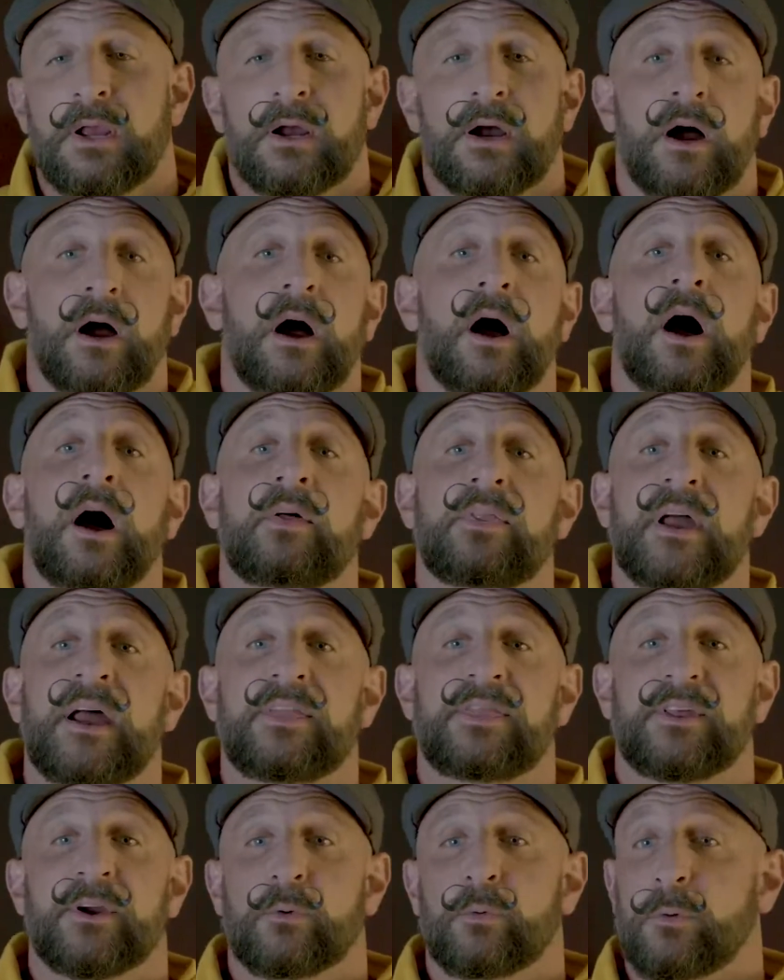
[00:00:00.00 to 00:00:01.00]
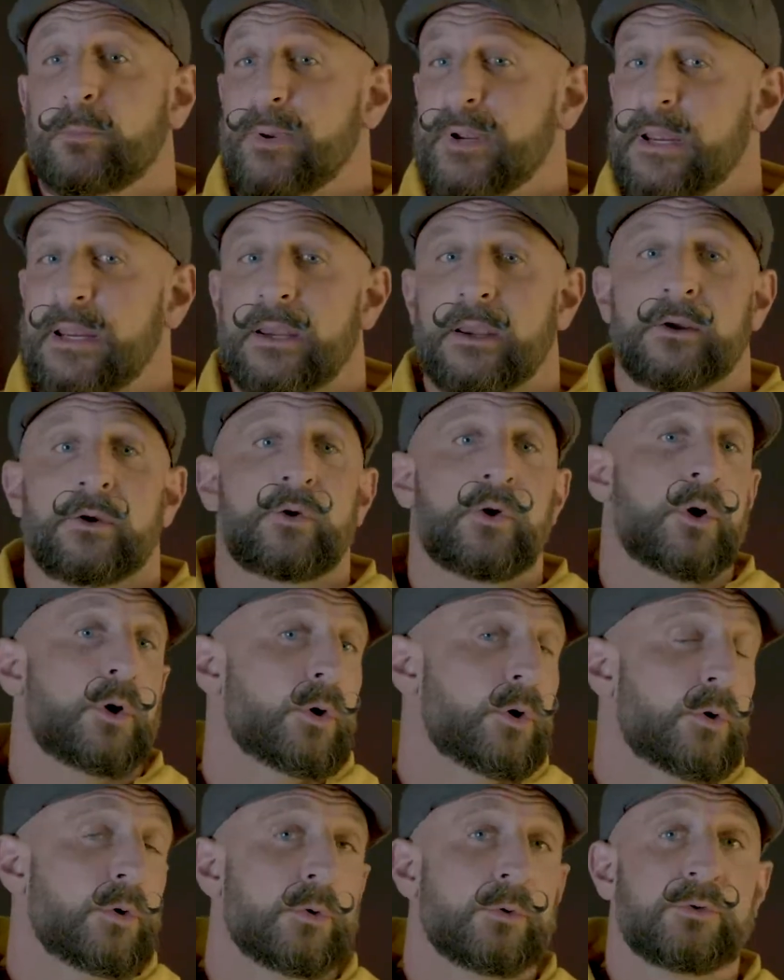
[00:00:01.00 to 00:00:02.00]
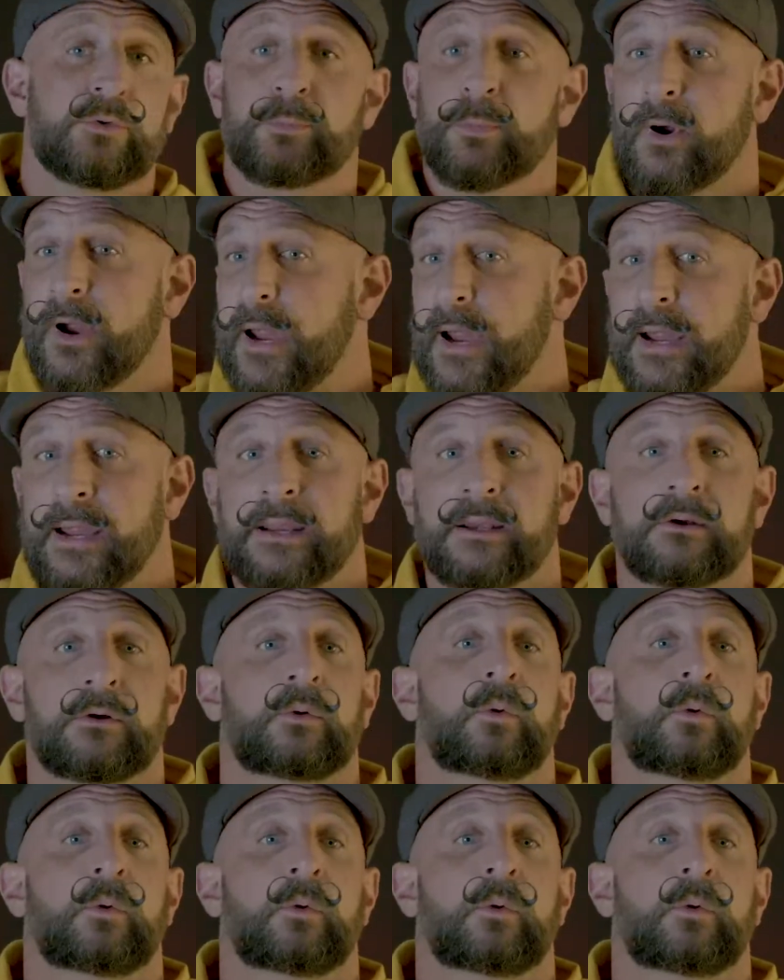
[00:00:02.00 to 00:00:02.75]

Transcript: On that, there will be no spraying